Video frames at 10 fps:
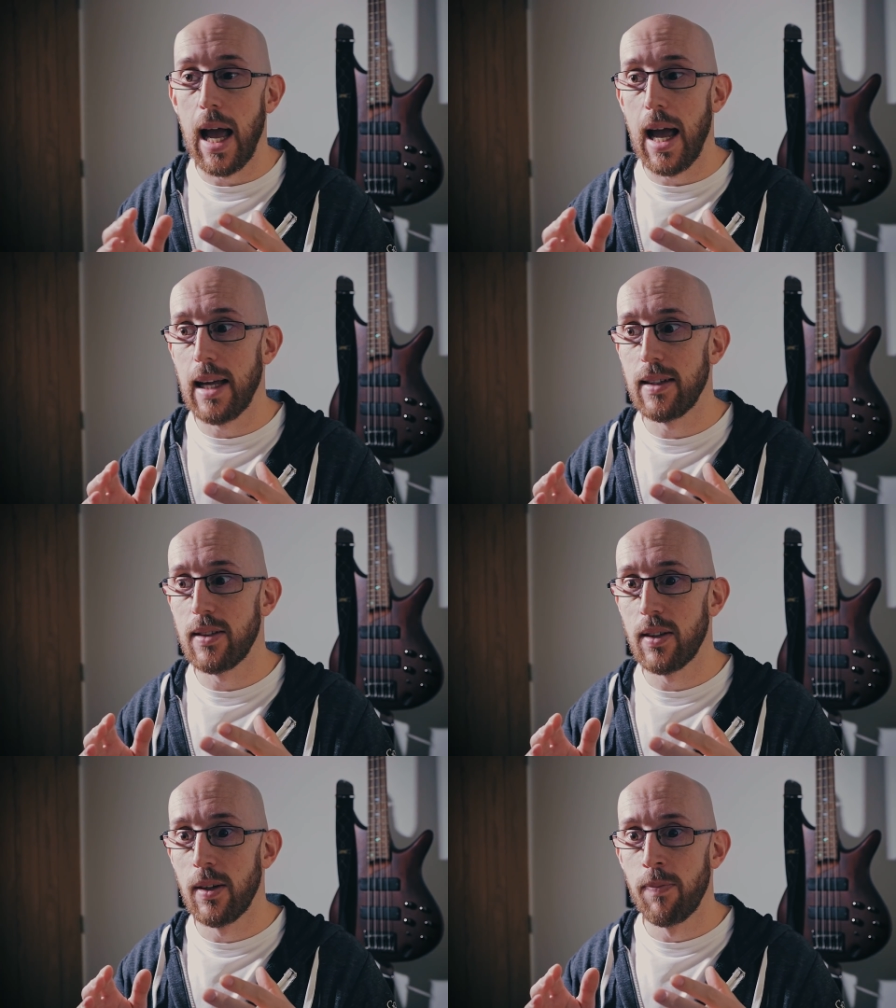
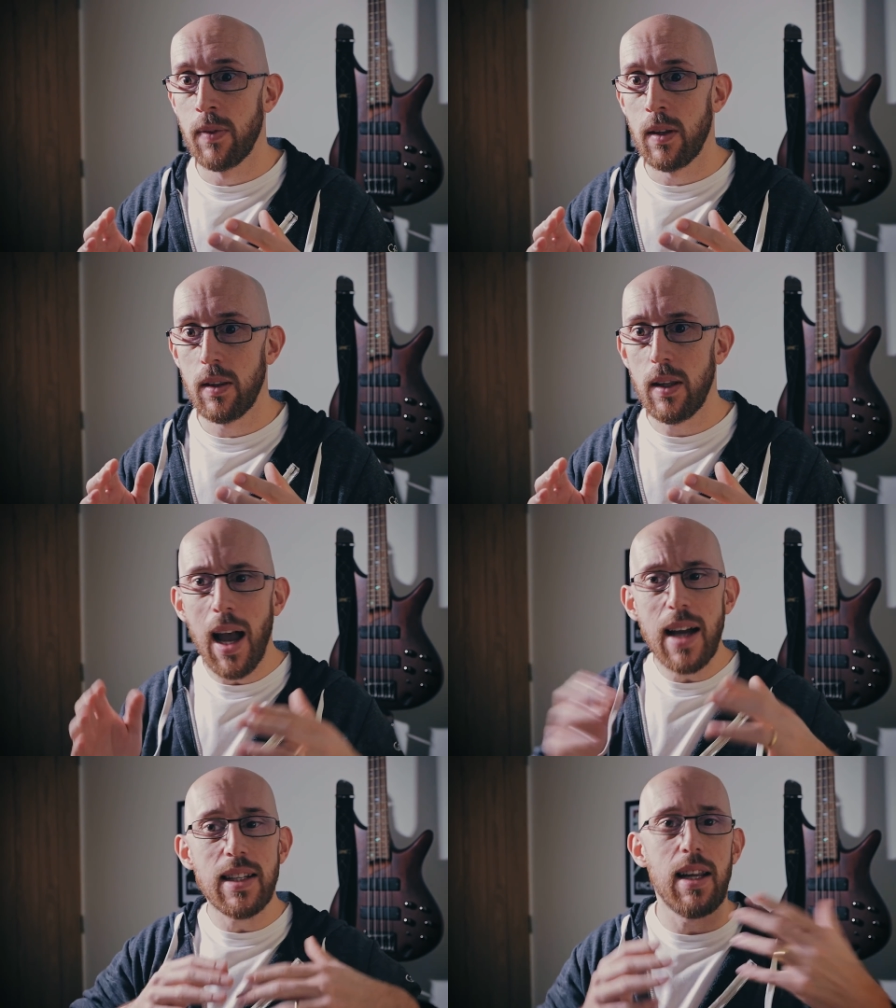And
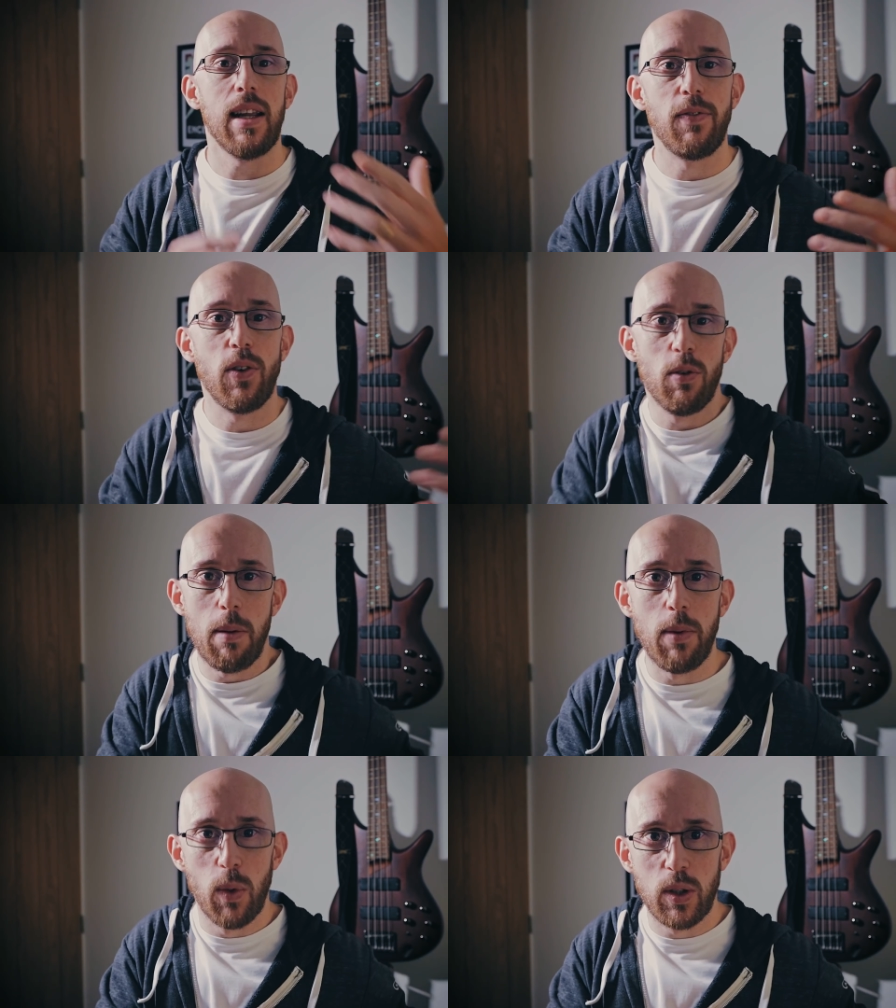the idea, if you
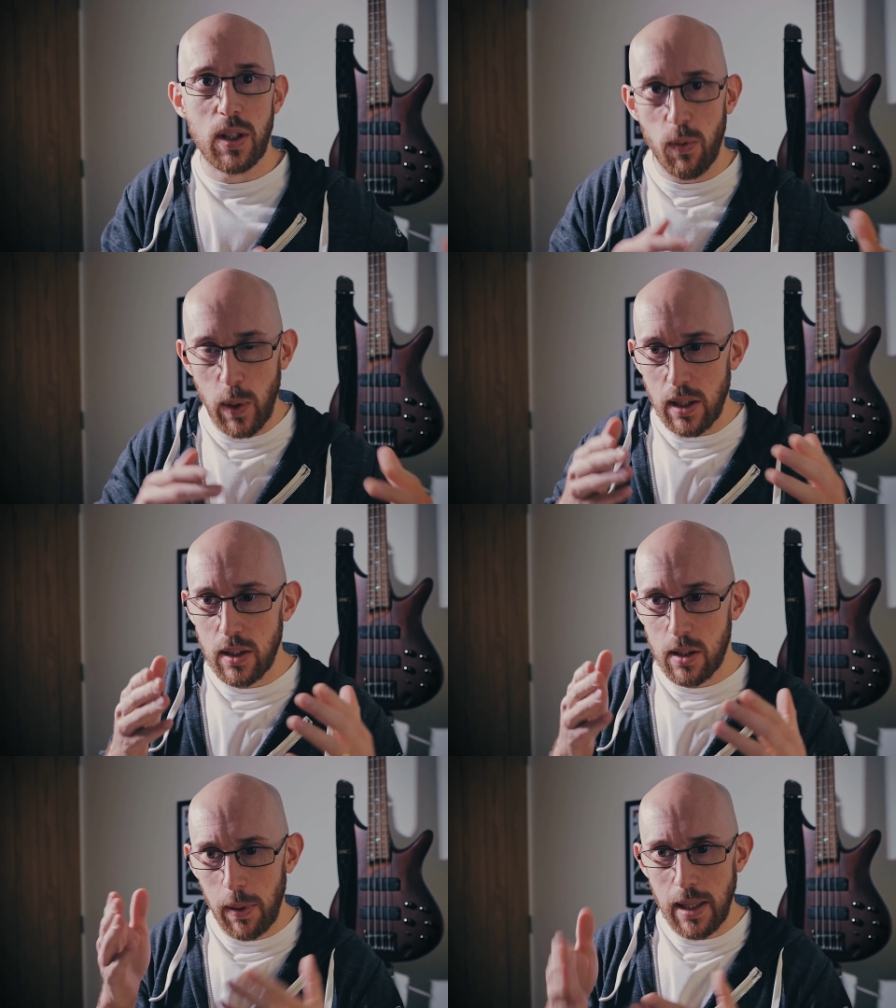remember, was that we
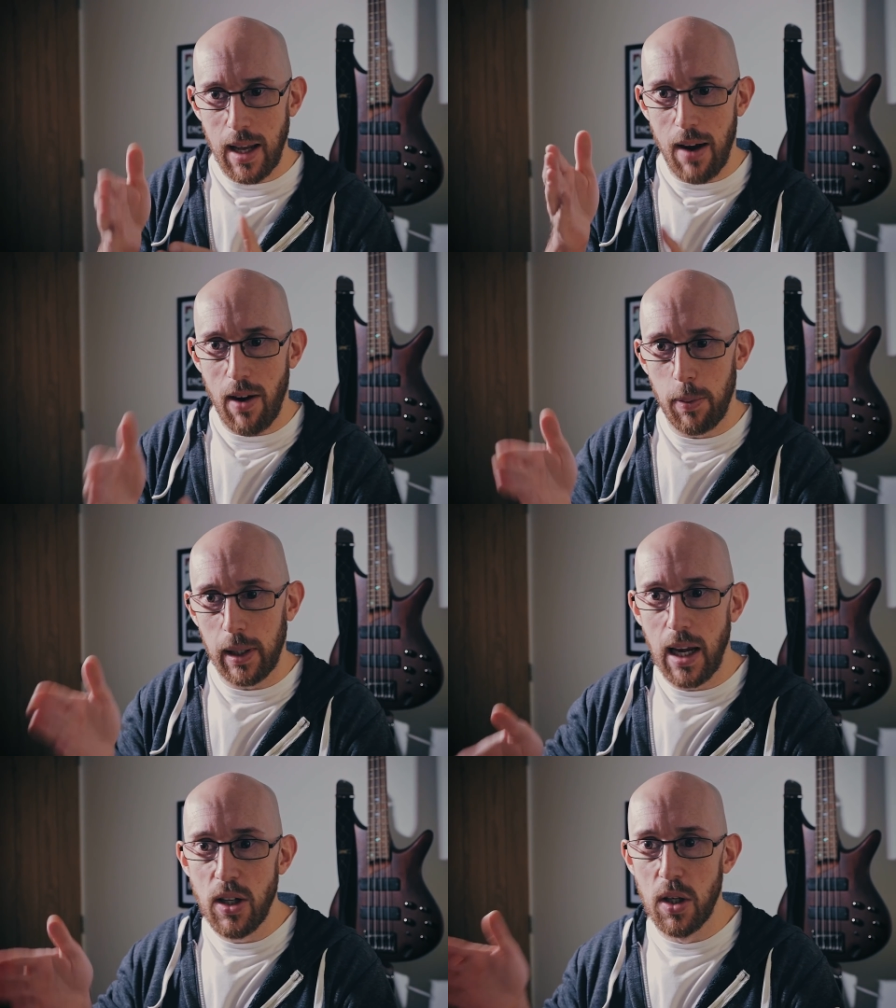could split our
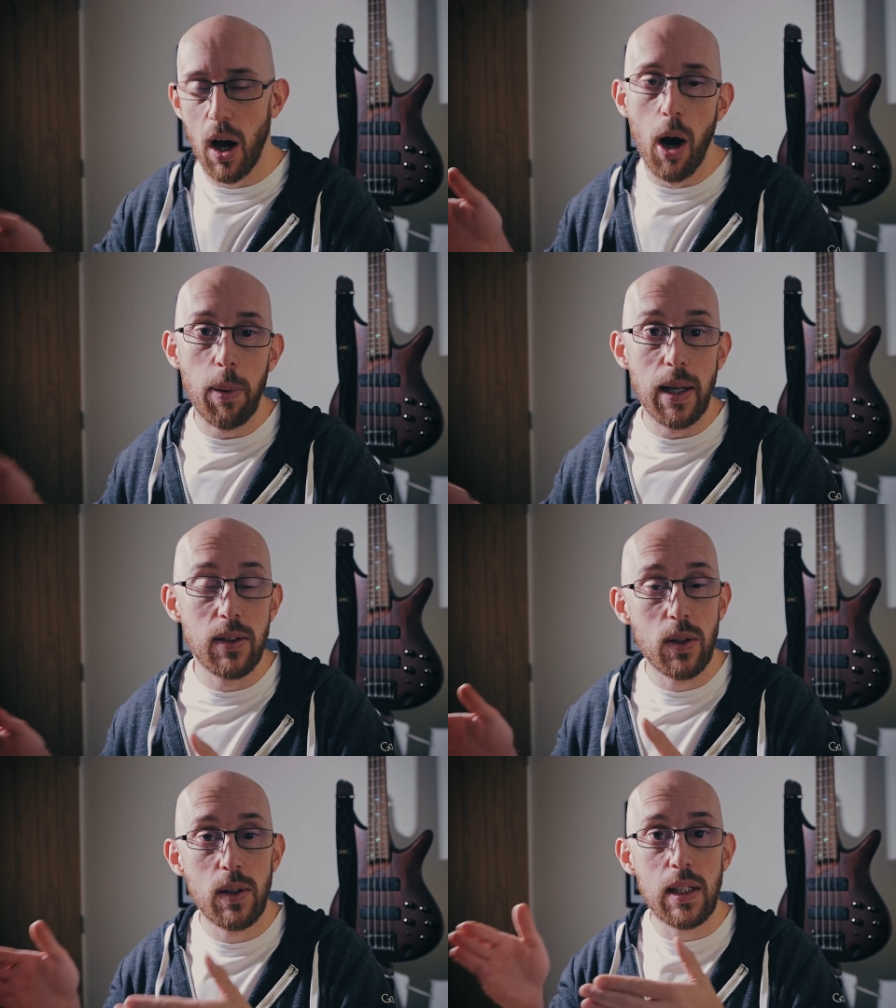application up
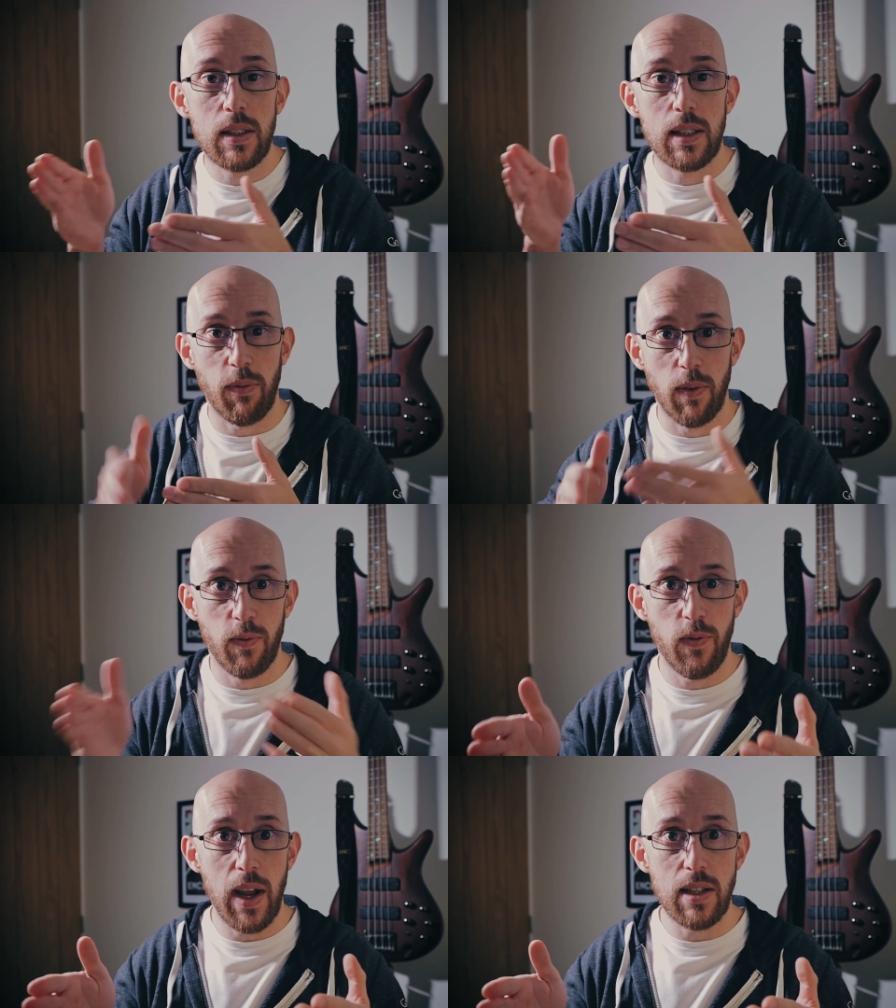into these
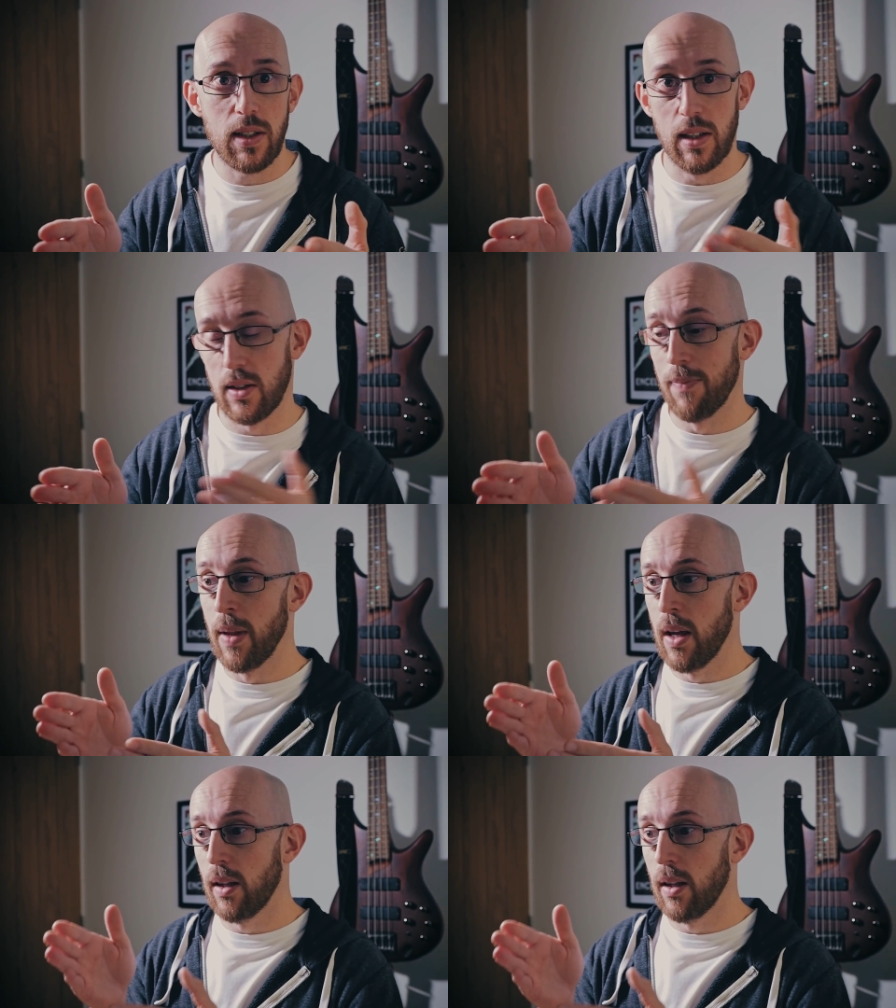different phases.